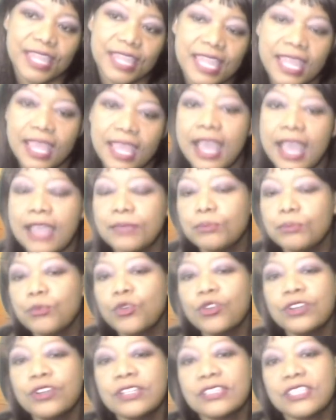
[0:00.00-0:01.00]
I
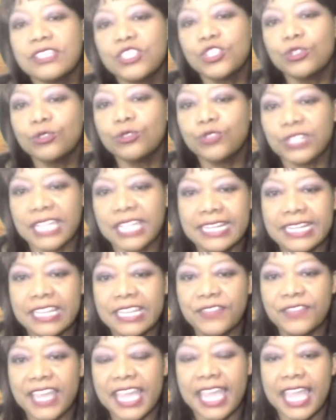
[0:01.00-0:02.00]
mourn the children I
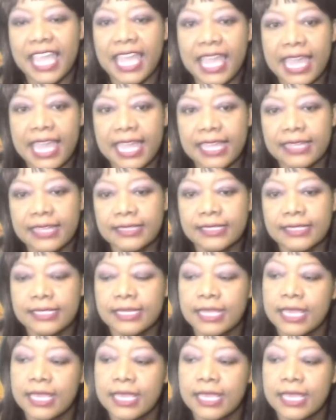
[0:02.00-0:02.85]
never had.